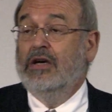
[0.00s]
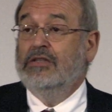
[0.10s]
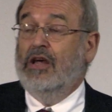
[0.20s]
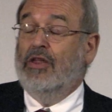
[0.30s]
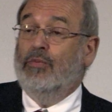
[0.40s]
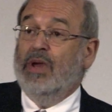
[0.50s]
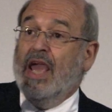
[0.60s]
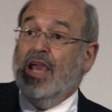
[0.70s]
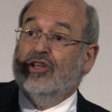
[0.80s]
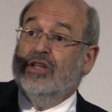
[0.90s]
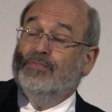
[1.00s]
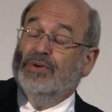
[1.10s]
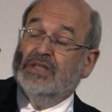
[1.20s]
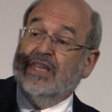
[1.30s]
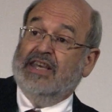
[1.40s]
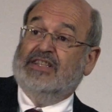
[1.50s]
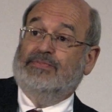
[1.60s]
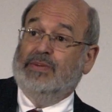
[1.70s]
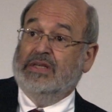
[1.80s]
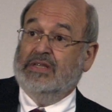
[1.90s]
so that we actually protect
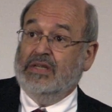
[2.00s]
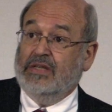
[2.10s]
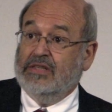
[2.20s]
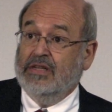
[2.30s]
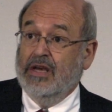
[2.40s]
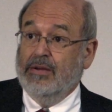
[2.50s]
species